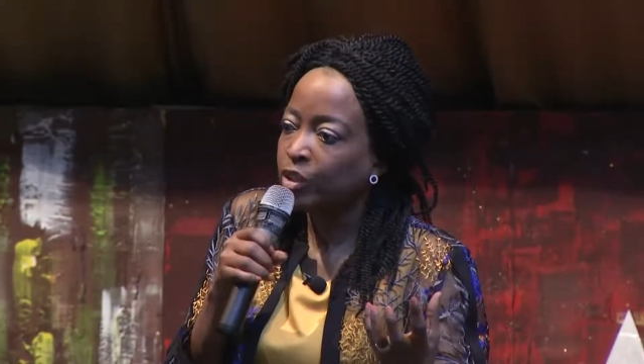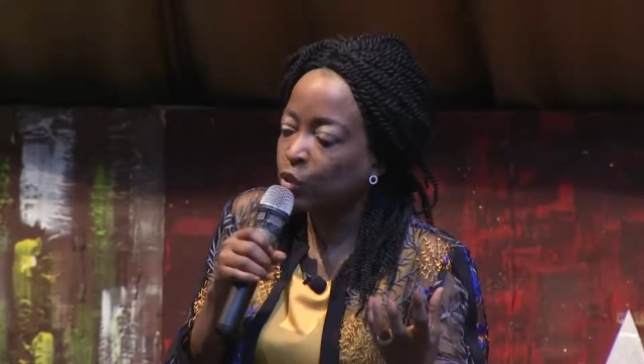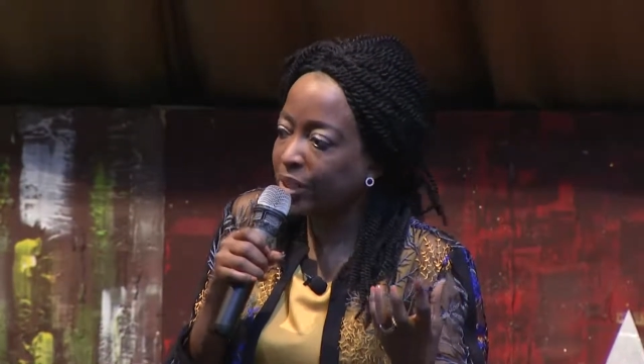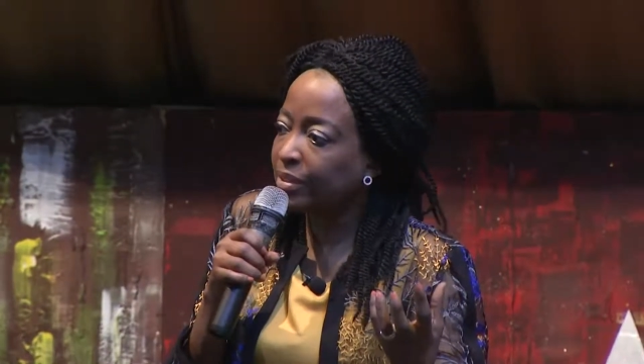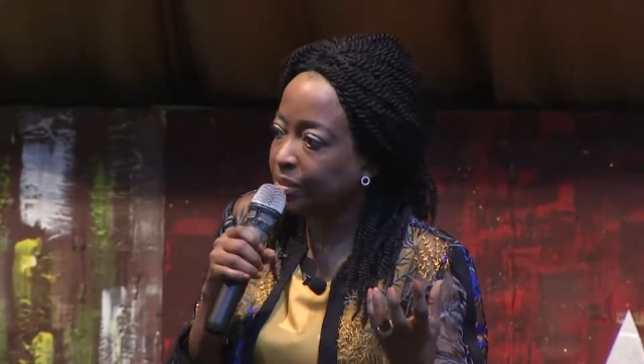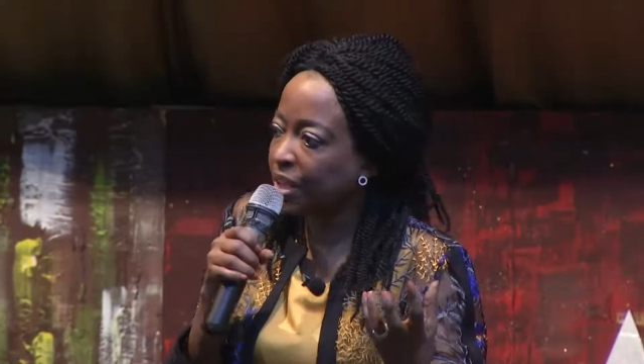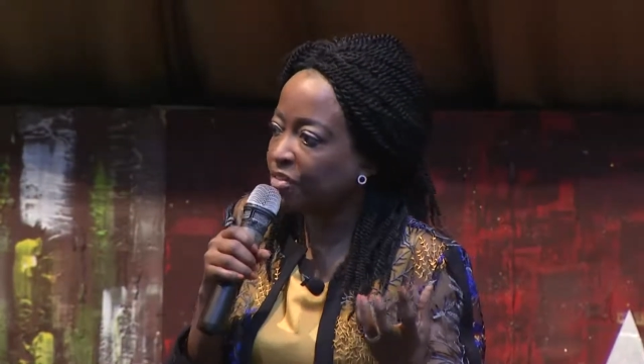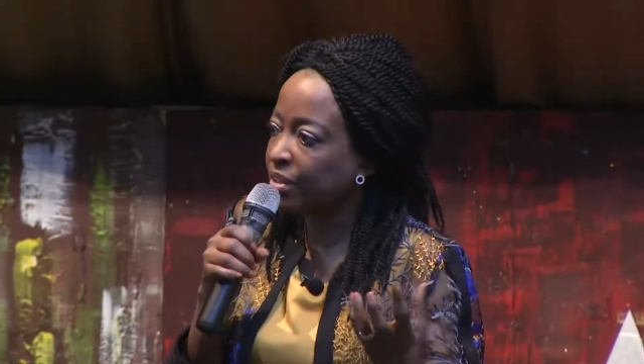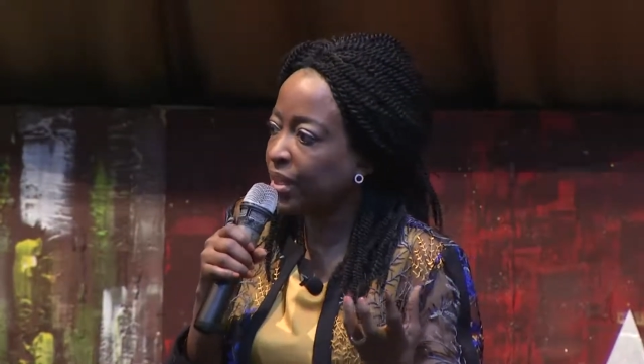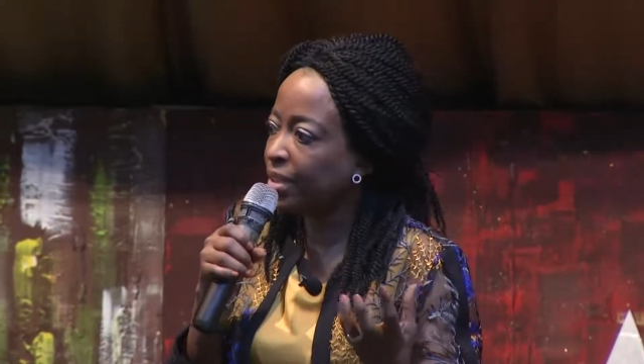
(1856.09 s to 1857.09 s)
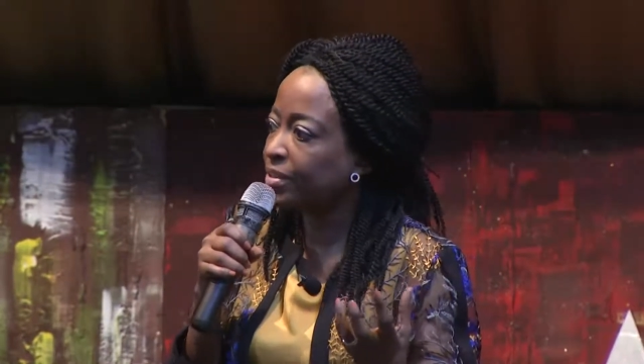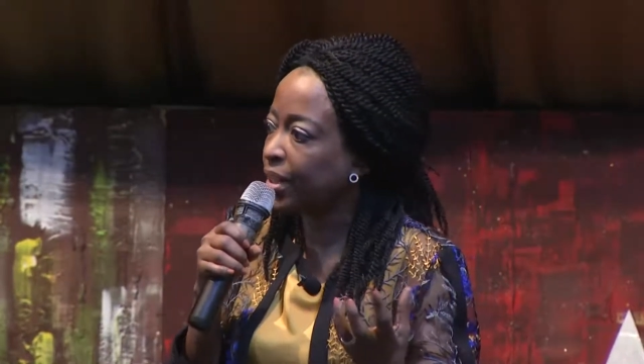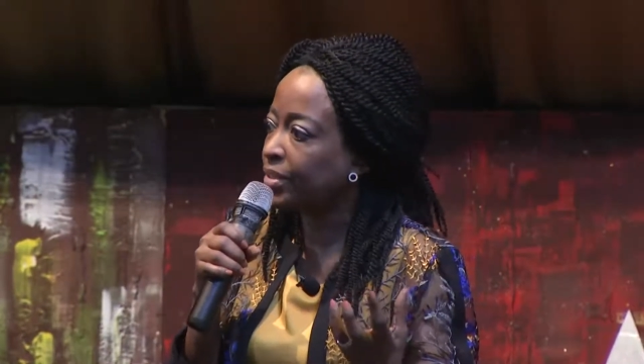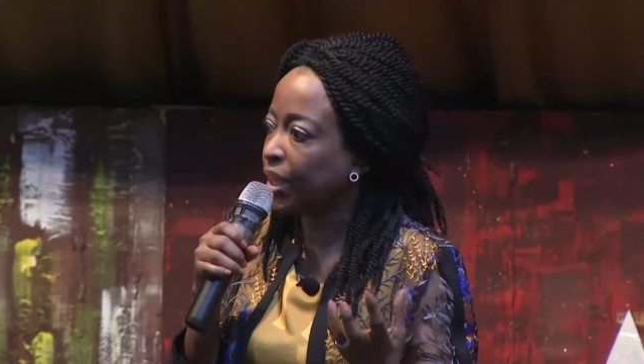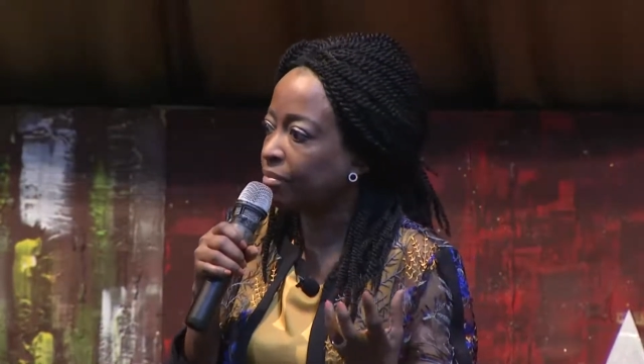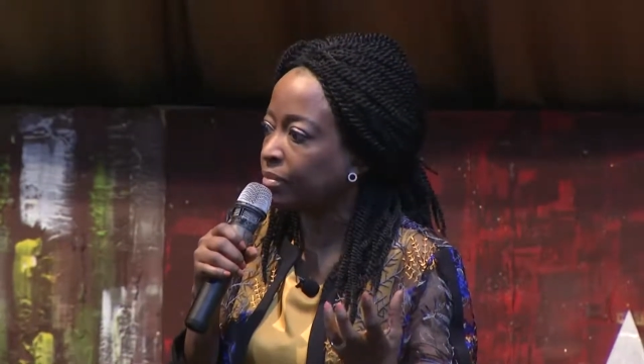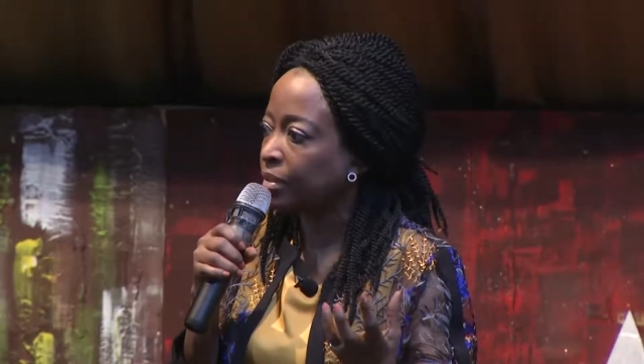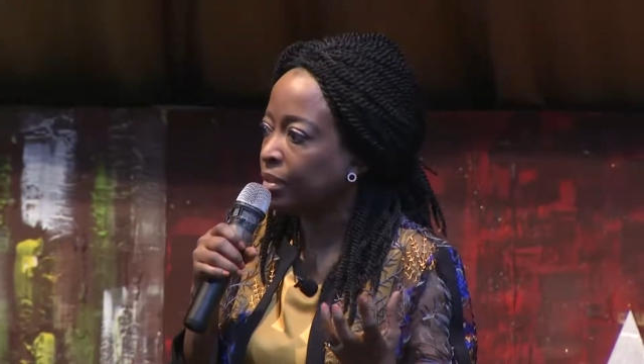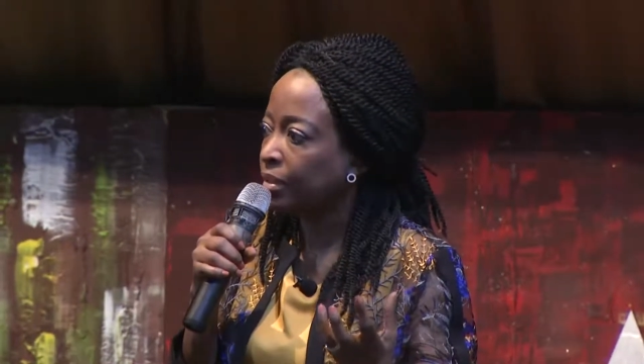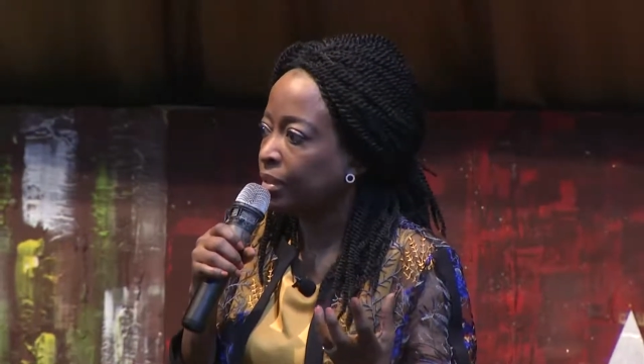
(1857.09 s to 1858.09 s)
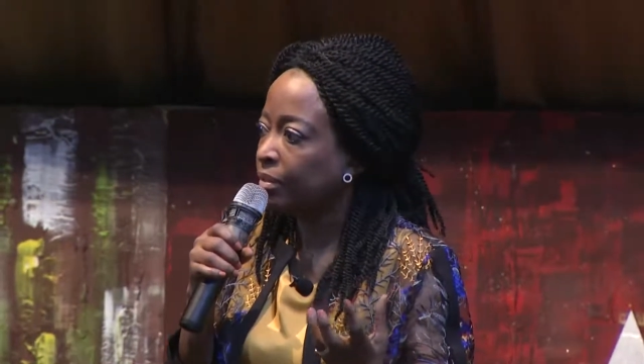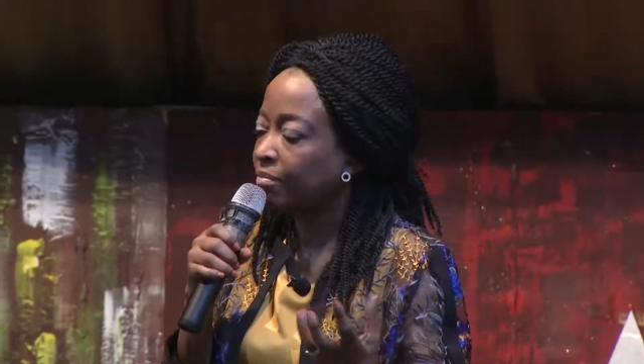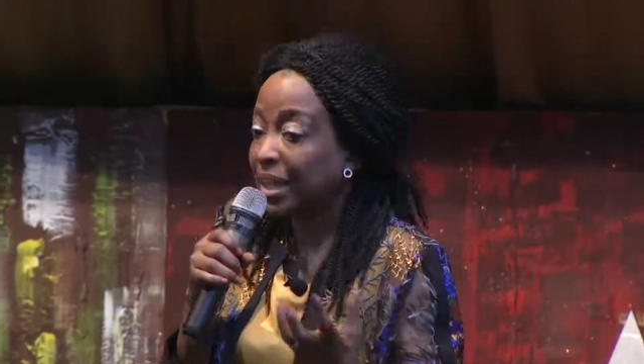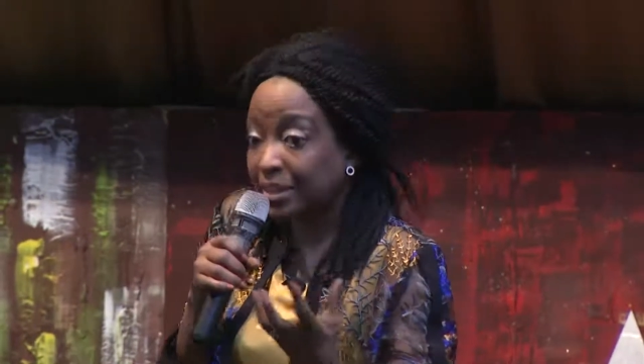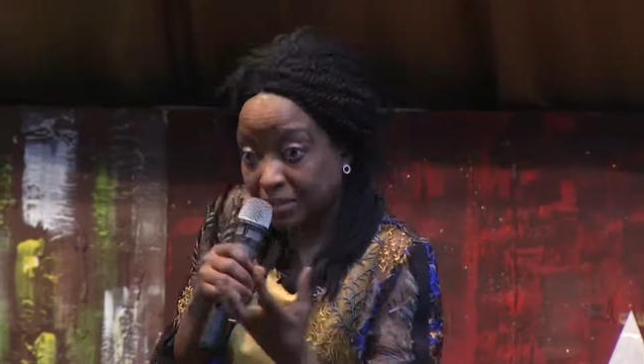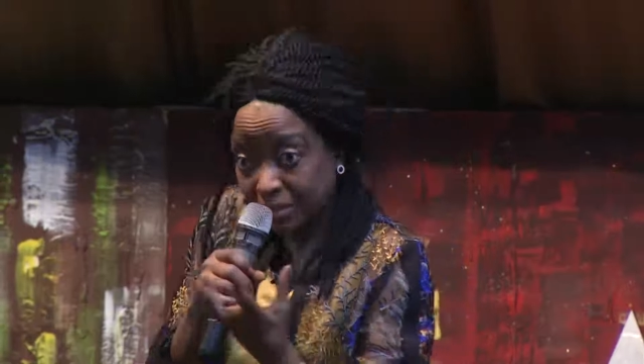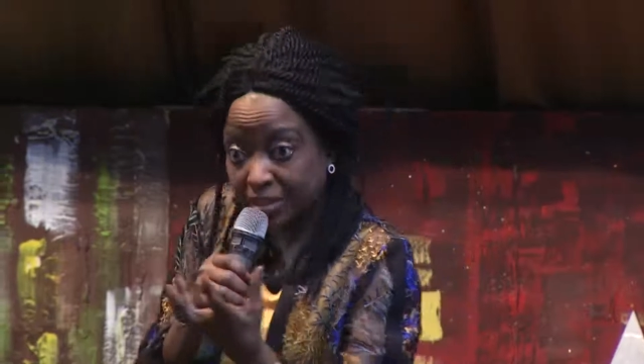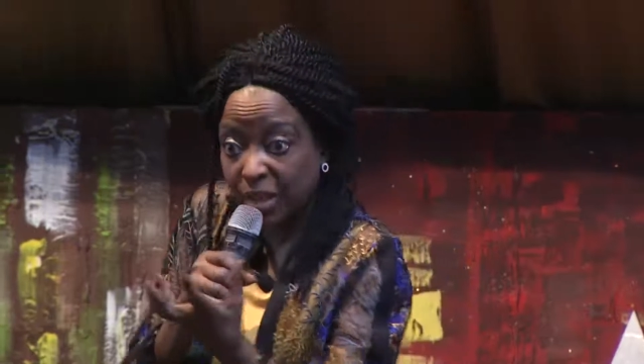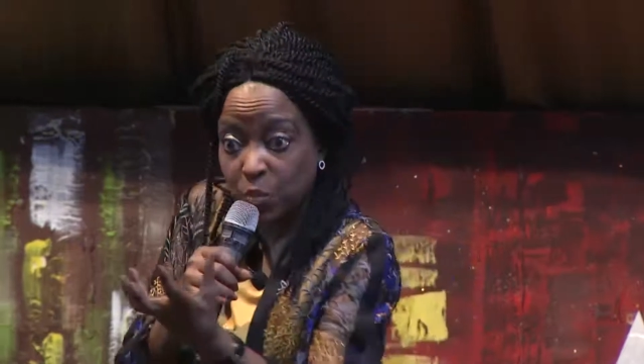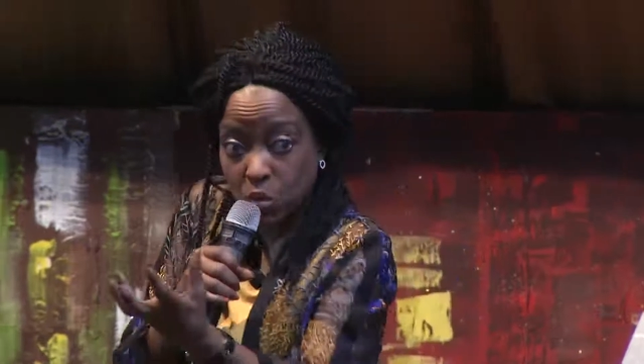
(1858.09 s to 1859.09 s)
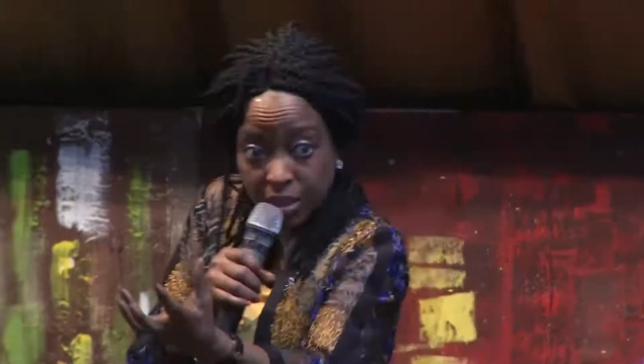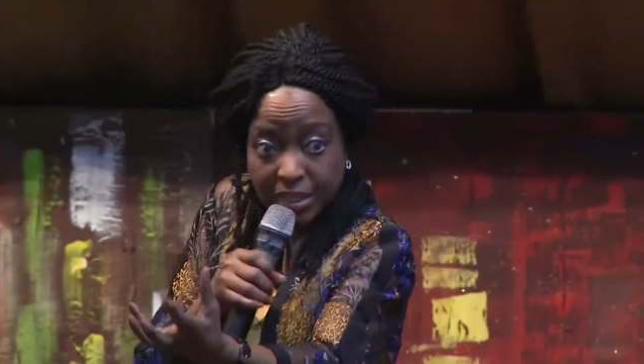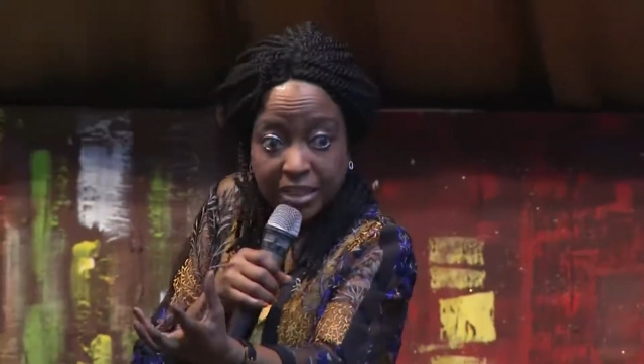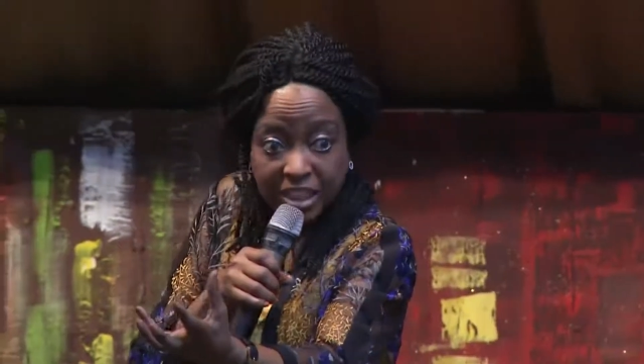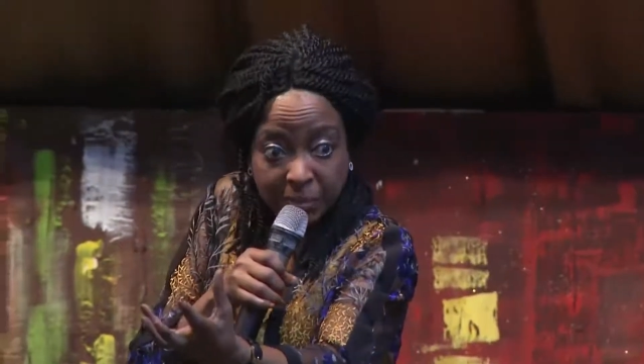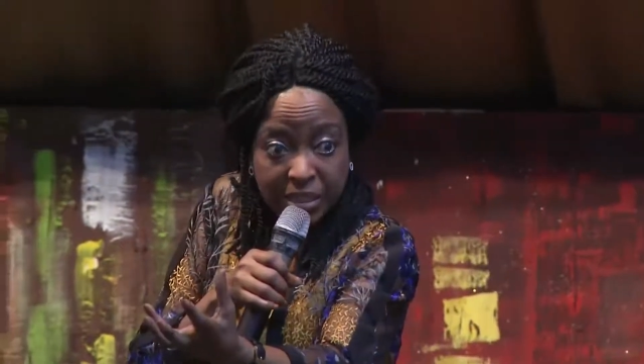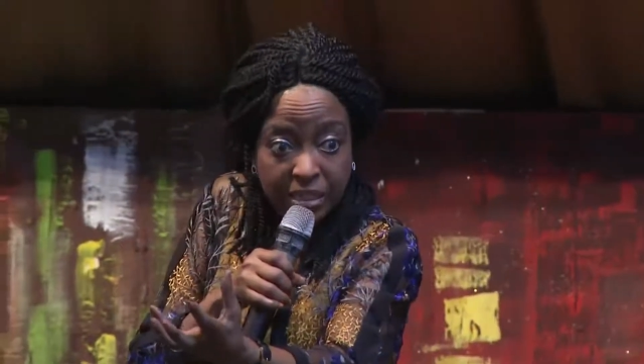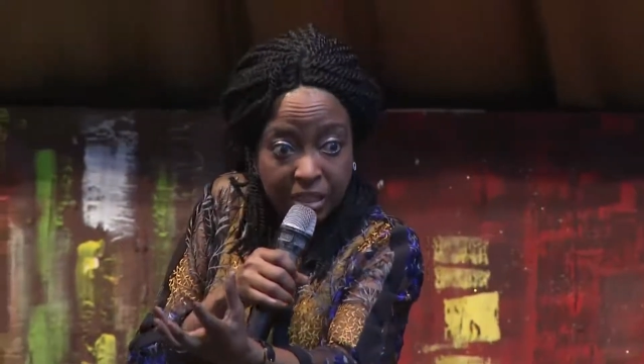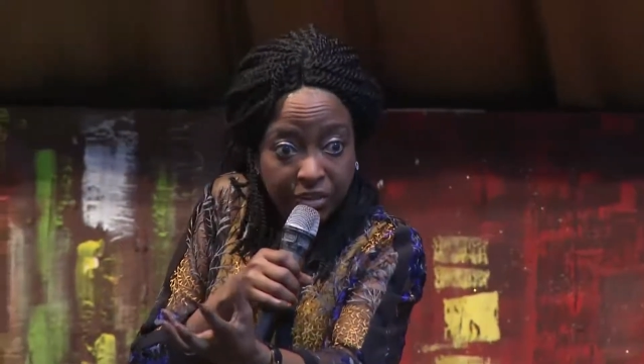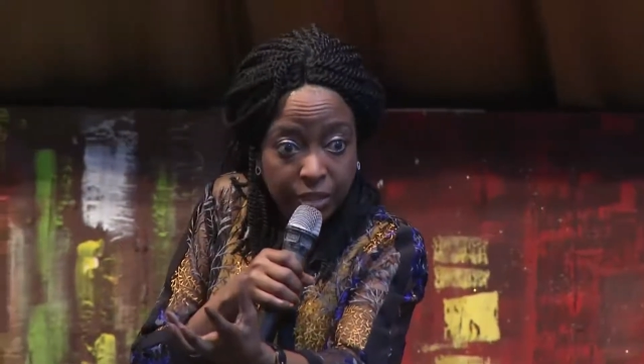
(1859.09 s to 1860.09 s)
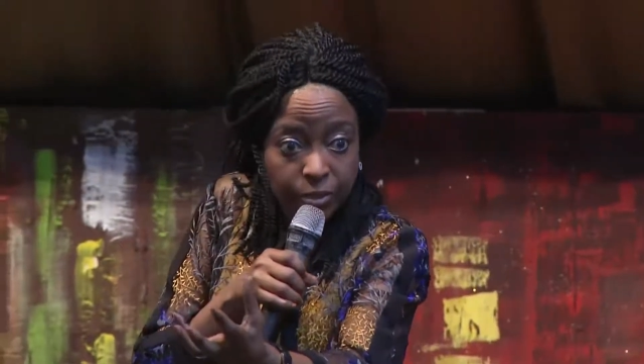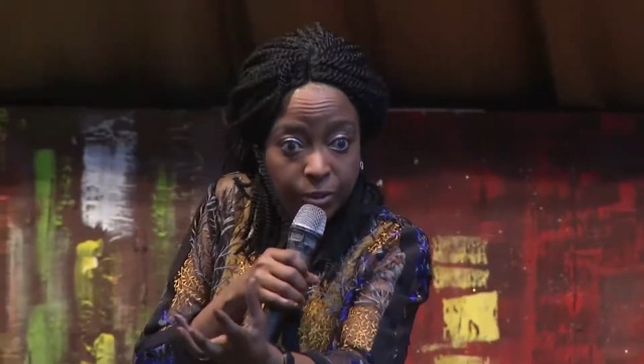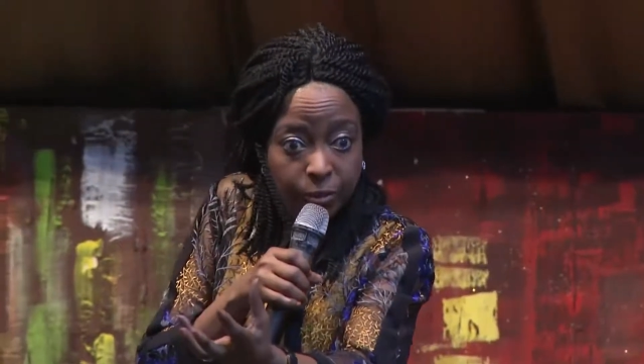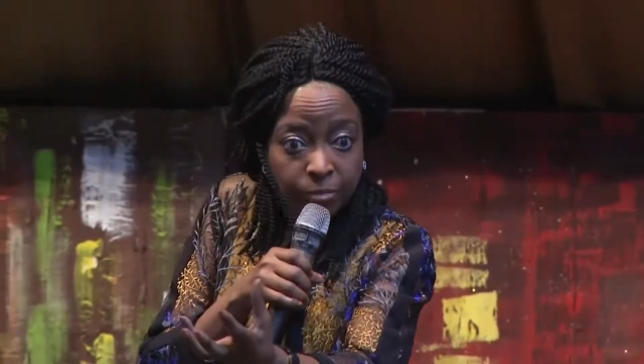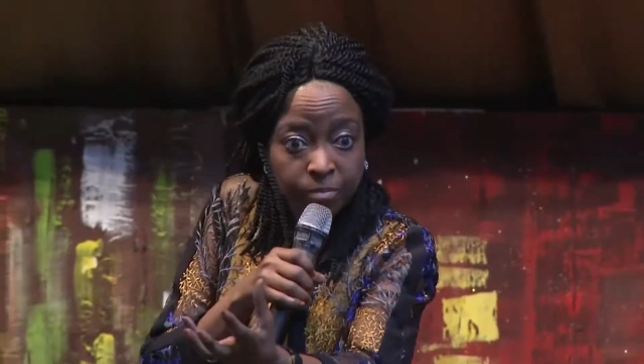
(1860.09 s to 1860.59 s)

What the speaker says: 27 years later, that is the same word that is being delivered to you.